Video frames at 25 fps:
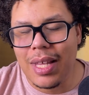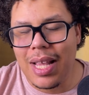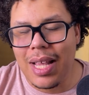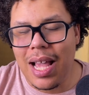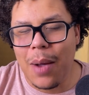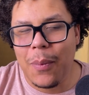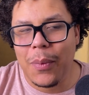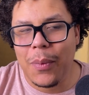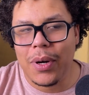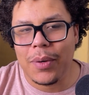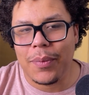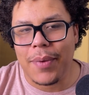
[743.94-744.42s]
I
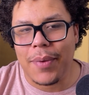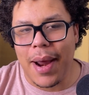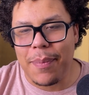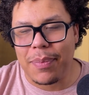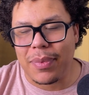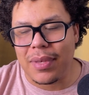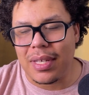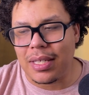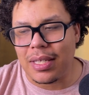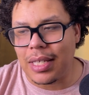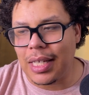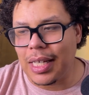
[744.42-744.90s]
want to wrap
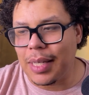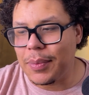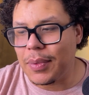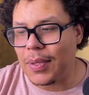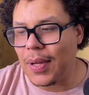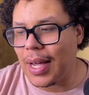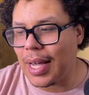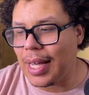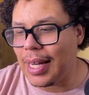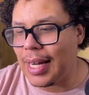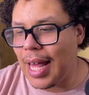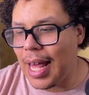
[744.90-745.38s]
this up so
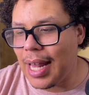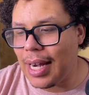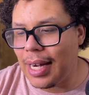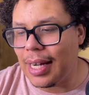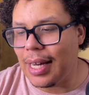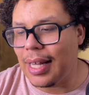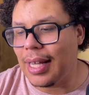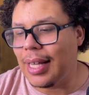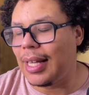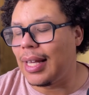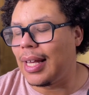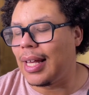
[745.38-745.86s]
I can edit
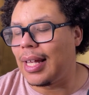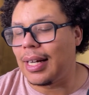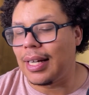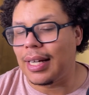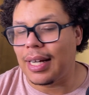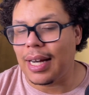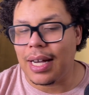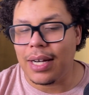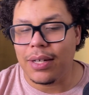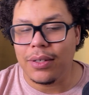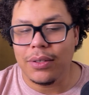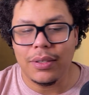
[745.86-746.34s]
it and get it
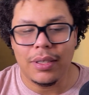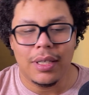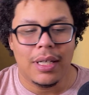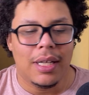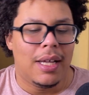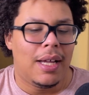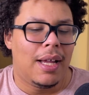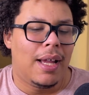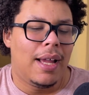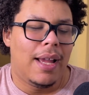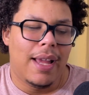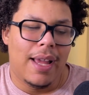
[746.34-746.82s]
out
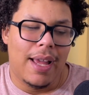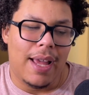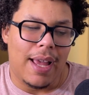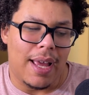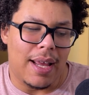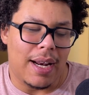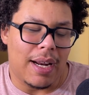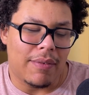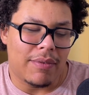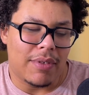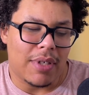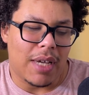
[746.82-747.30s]

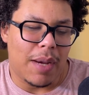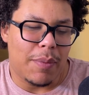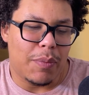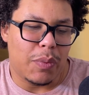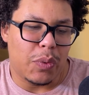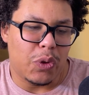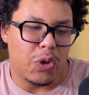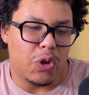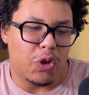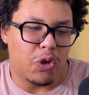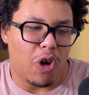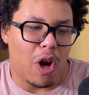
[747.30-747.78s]
and have time to
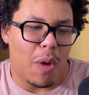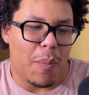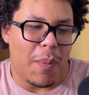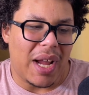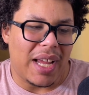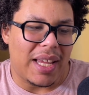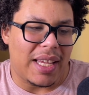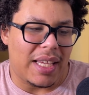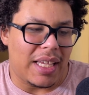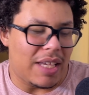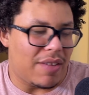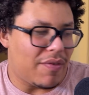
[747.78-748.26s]
enjoy my
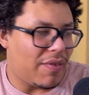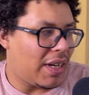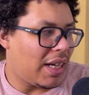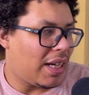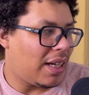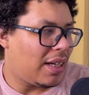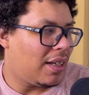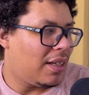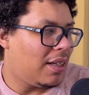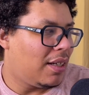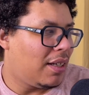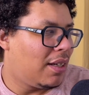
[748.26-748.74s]

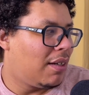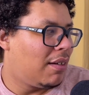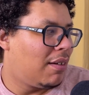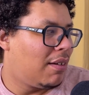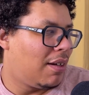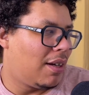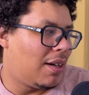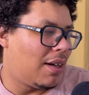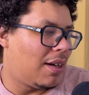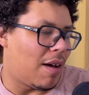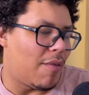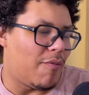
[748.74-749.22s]
evening.
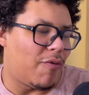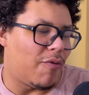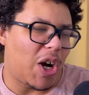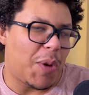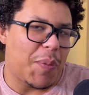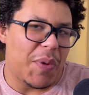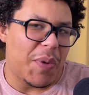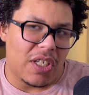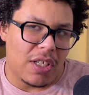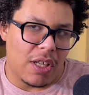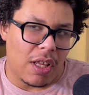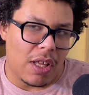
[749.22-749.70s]
I'm very
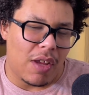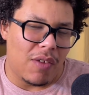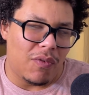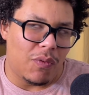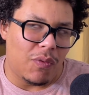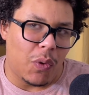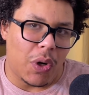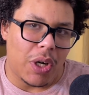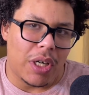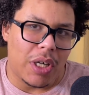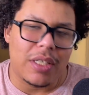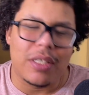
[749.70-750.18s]
much looking
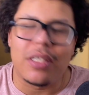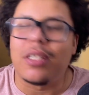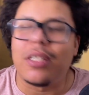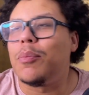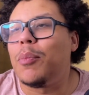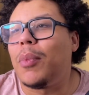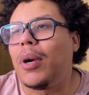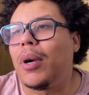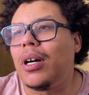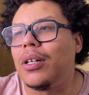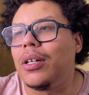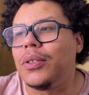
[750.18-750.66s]
forward to
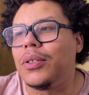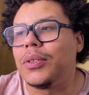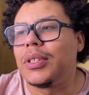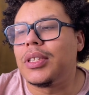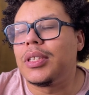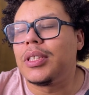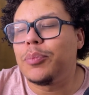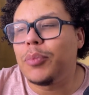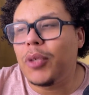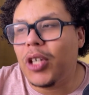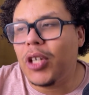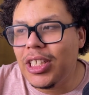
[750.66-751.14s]
tomorrow's
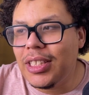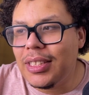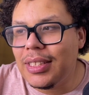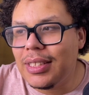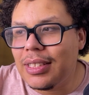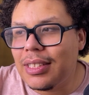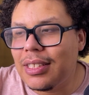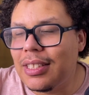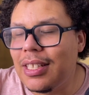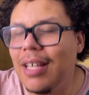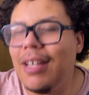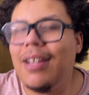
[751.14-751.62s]

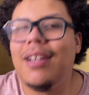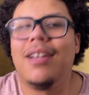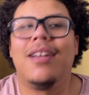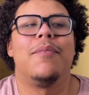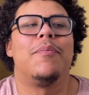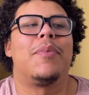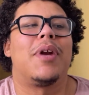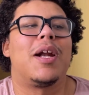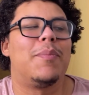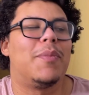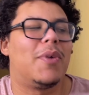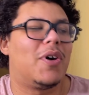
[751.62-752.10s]
sprints,
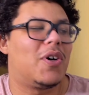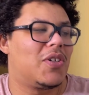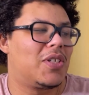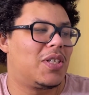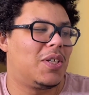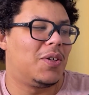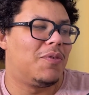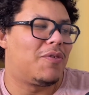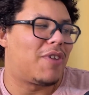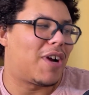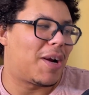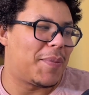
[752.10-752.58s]
but I'm
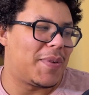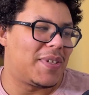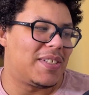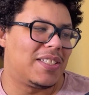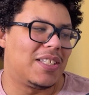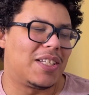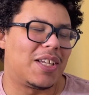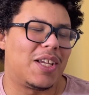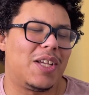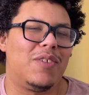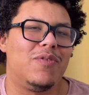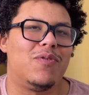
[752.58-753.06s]
also very much
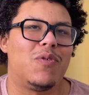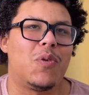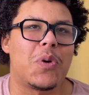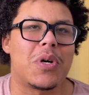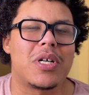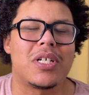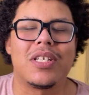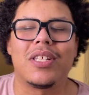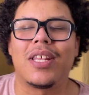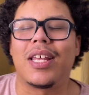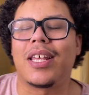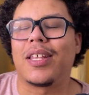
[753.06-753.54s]
looking
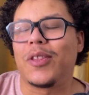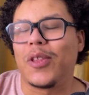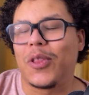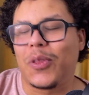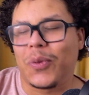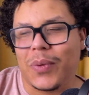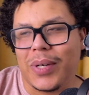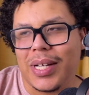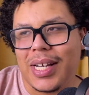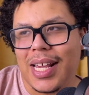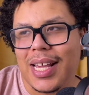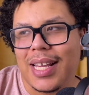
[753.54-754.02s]
forward to like the
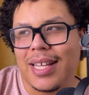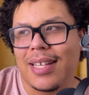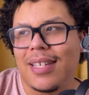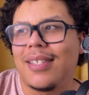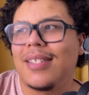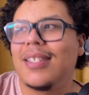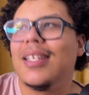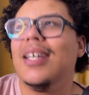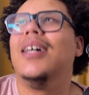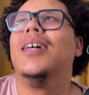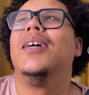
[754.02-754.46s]
3 days